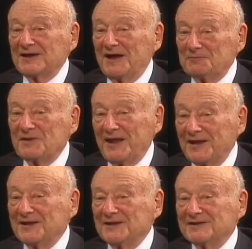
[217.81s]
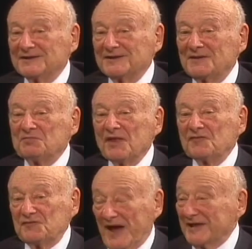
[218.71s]
I'm adding
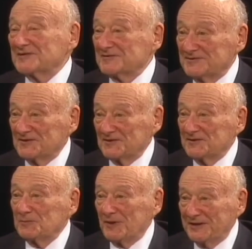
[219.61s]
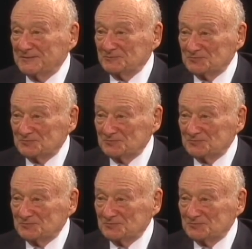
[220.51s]
facts to the debate.